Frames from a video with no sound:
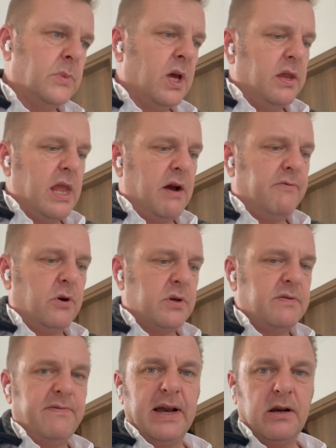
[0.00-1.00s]
Now, of
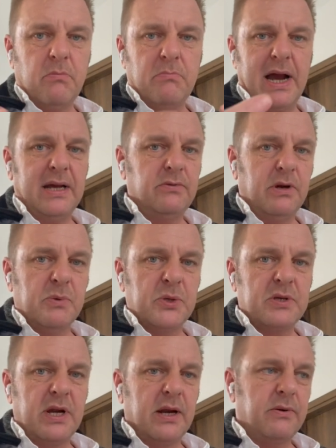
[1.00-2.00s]
course, if I come back 3
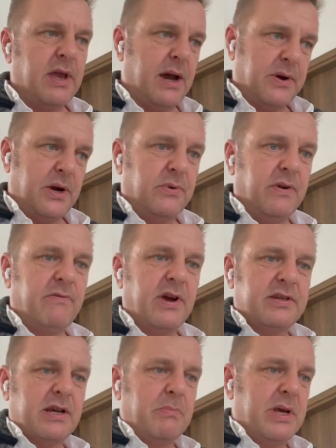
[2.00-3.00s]
months later, now I
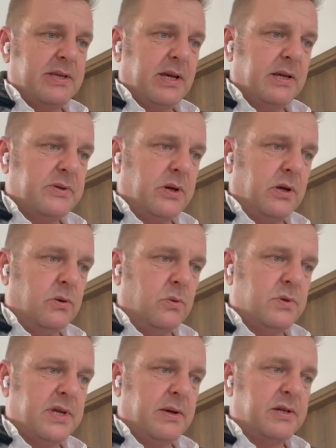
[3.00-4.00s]
refresh, I basically start a
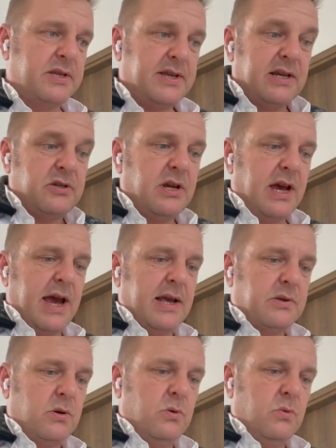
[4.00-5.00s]
new session, I
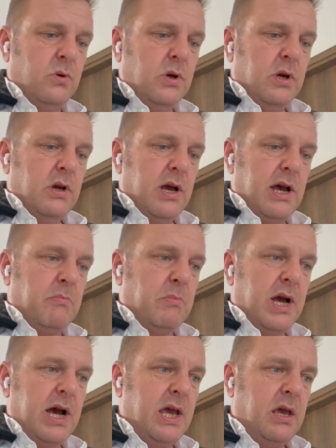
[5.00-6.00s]
ask who
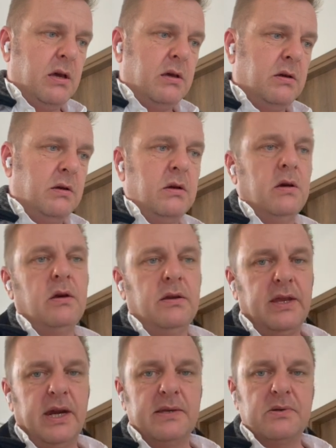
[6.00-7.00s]
am I?
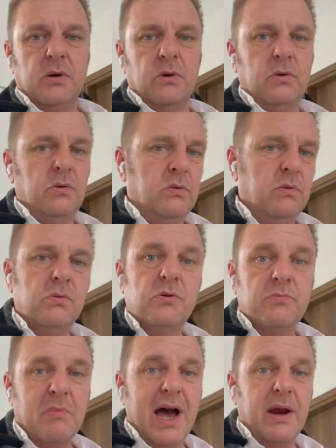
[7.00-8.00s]
Then it's going to
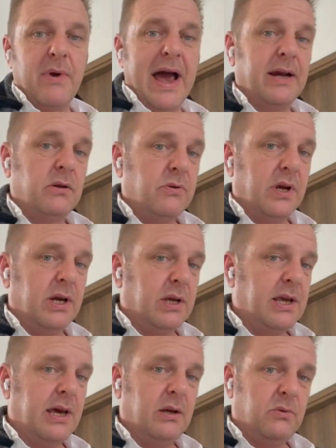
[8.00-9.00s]
use my RAG
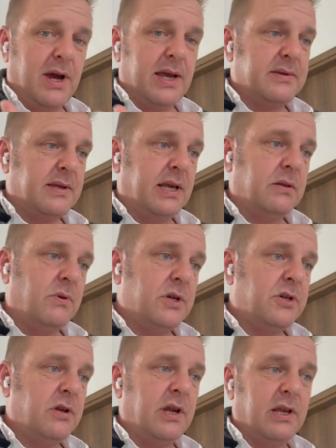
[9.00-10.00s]
training data to answer that
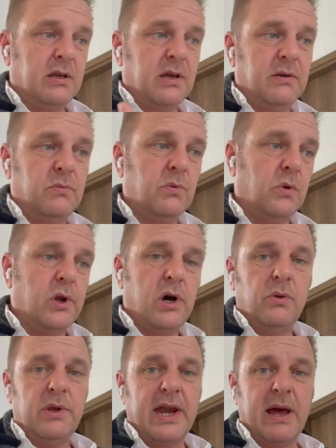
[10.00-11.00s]
question, and it will
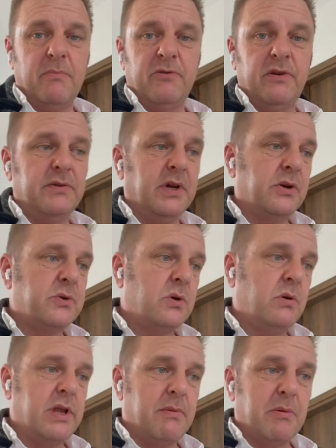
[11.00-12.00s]
know that I'm 50 years
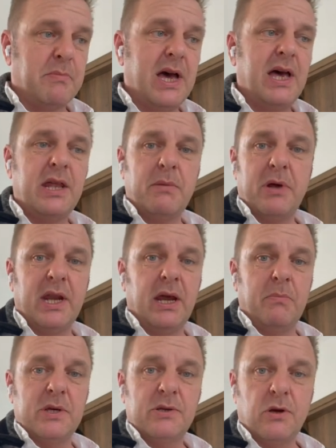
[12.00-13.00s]
old, I'm a man, and my
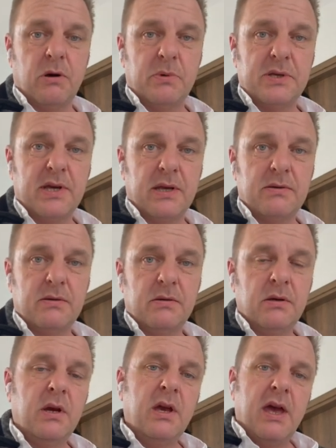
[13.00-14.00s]
name is Thomas Hansen.
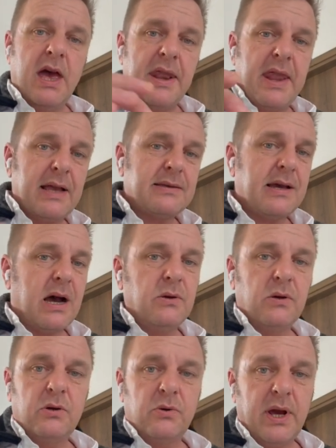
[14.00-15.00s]
And that's how
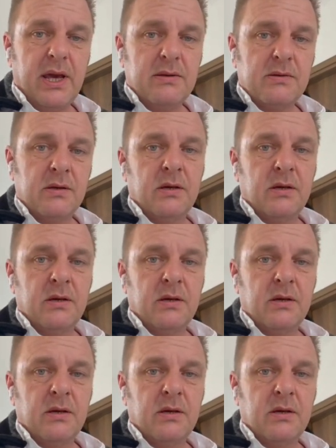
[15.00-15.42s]
you create